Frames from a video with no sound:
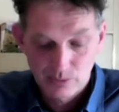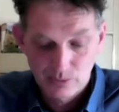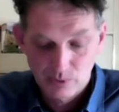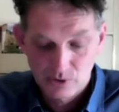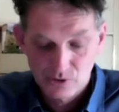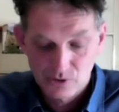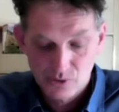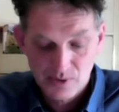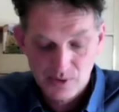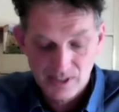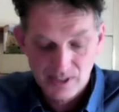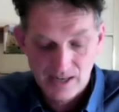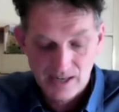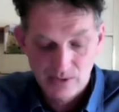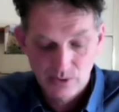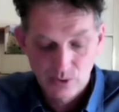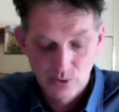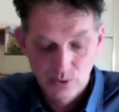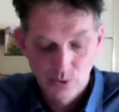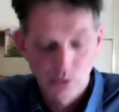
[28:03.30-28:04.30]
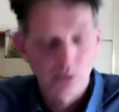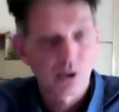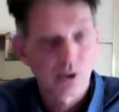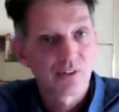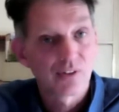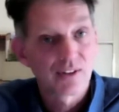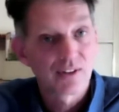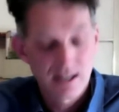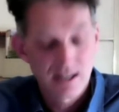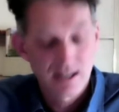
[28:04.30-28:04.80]
Wandsworth Town Hall
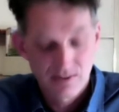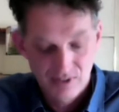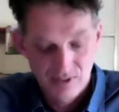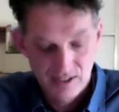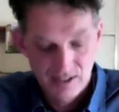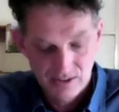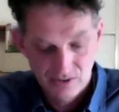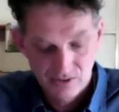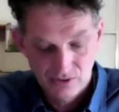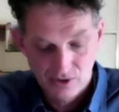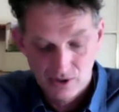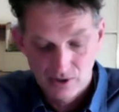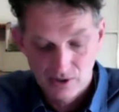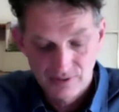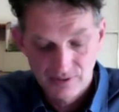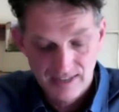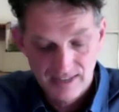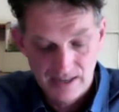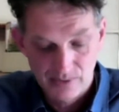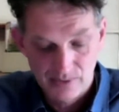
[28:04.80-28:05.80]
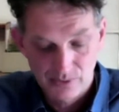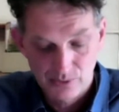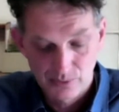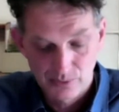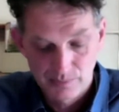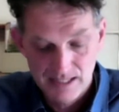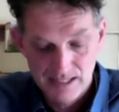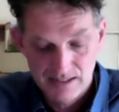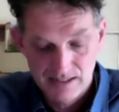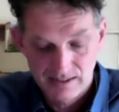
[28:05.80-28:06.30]
on the evenings of council
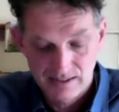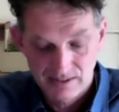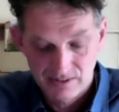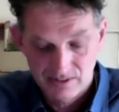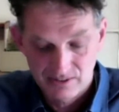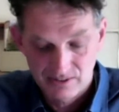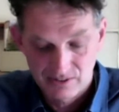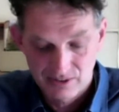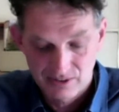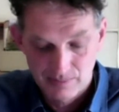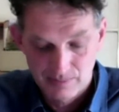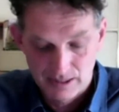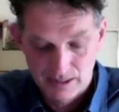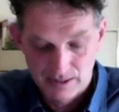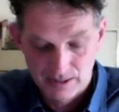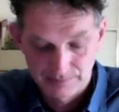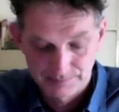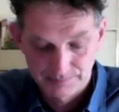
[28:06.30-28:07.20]
meetings and similar.